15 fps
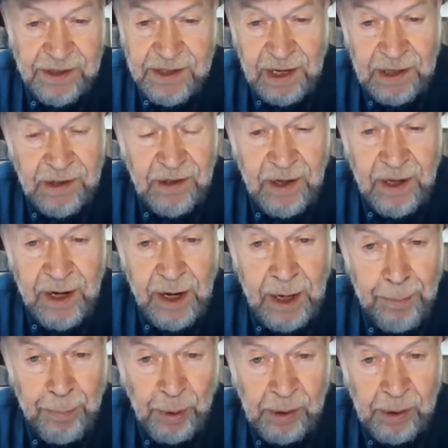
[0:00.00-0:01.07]
not going to
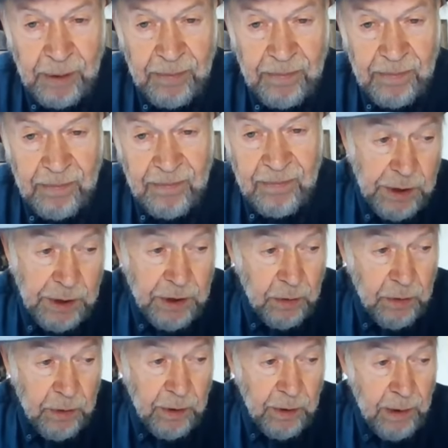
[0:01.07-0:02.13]
happen. I
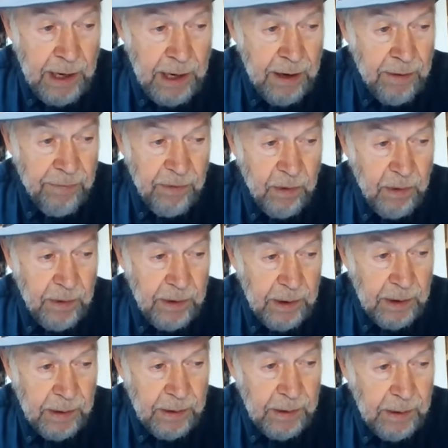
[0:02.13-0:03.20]
showed a graph on
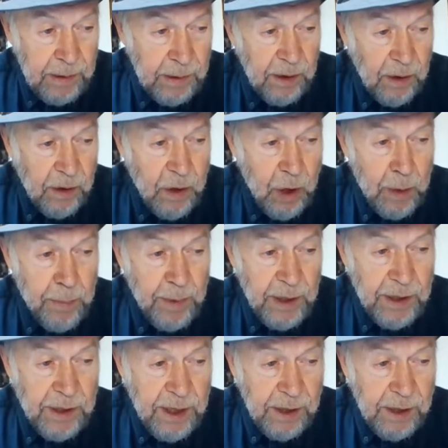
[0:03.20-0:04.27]
the
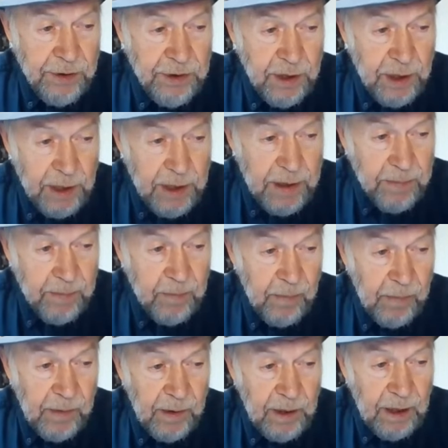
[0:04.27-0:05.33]
carbon intensity
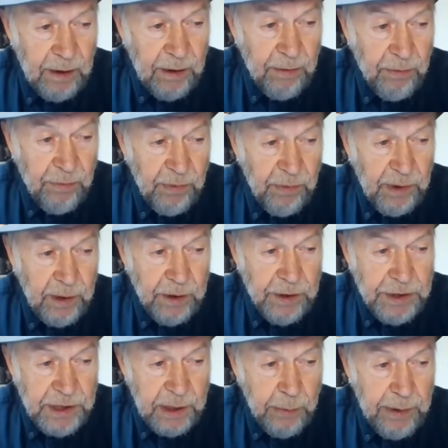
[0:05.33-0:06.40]
of
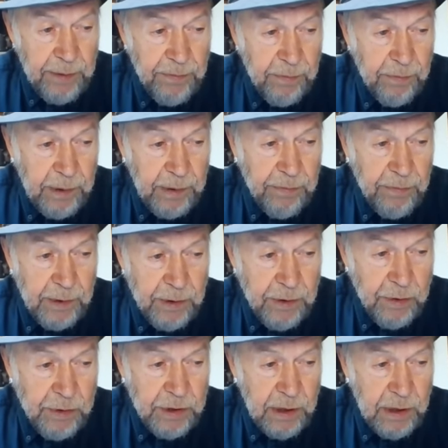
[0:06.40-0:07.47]
energy. We've
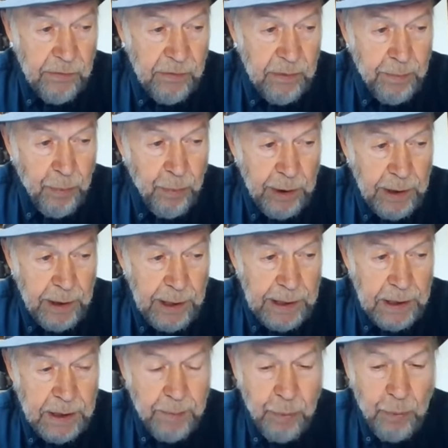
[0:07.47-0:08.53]
reduced it from
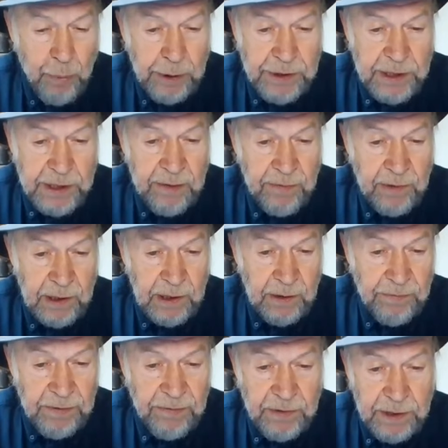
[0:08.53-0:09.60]
0.8 to 0.7 in
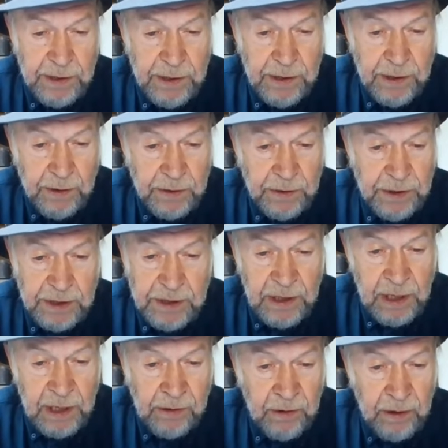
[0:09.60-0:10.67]
50 years. It's
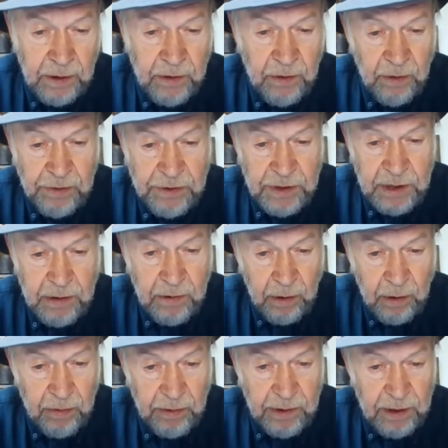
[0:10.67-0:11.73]
not going to go to
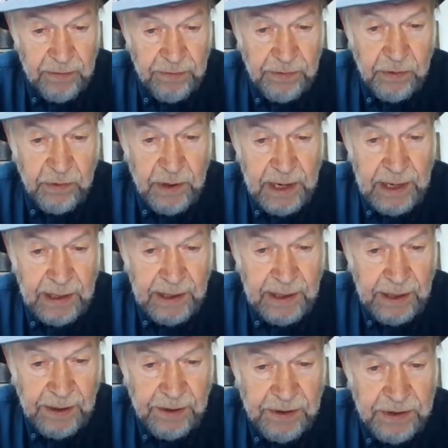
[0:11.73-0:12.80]
zero in a few
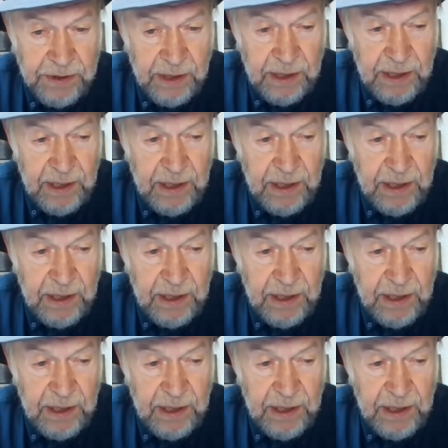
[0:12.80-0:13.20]
decades.